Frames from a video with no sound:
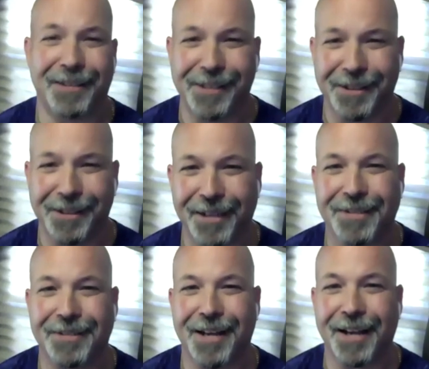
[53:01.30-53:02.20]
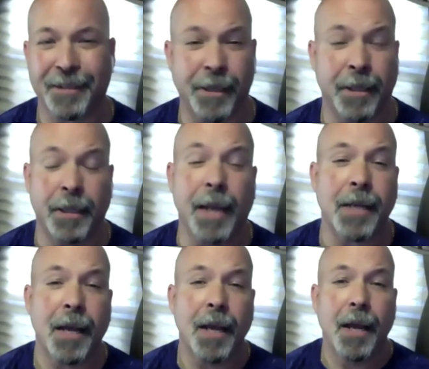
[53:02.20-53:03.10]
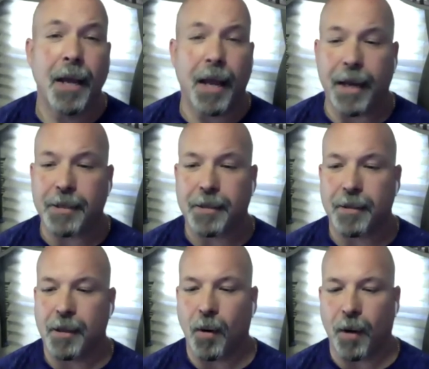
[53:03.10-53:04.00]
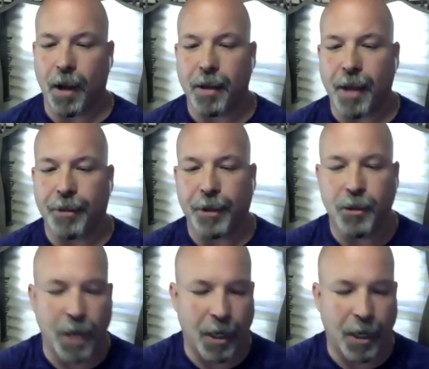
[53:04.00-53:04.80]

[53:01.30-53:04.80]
it. That's exactly it. And that's and that's you know I, I think you and I'll